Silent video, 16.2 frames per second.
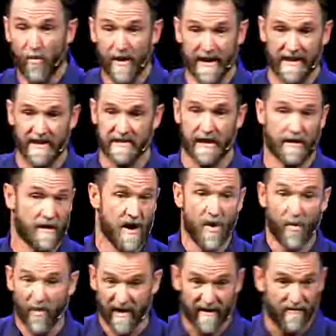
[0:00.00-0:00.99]
week, he's like,
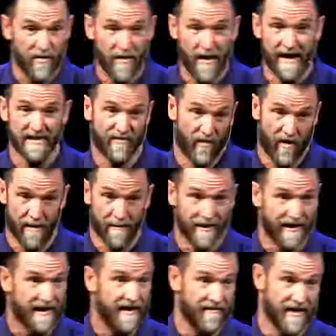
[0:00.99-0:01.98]
whatever you ask for, I'm
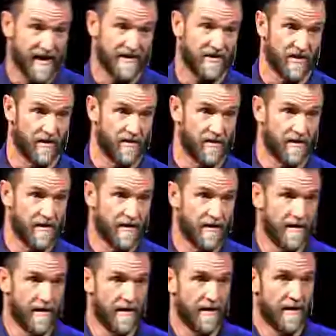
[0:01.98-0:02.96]
going to give that to you.
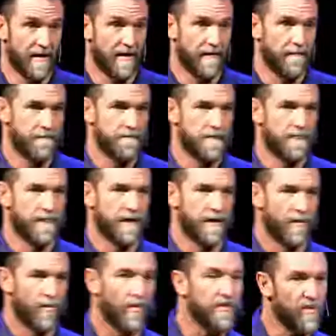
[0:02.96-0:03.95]

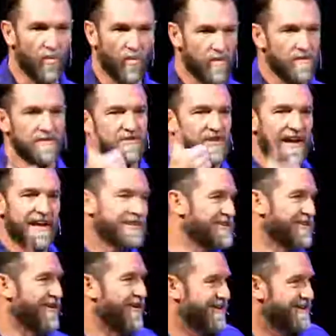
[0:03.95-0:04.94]
Would the world change
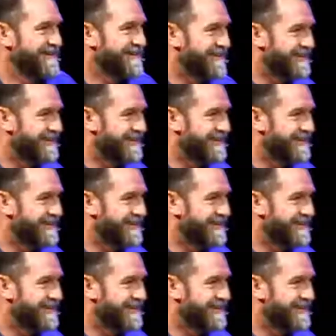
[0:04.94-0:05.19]
at all?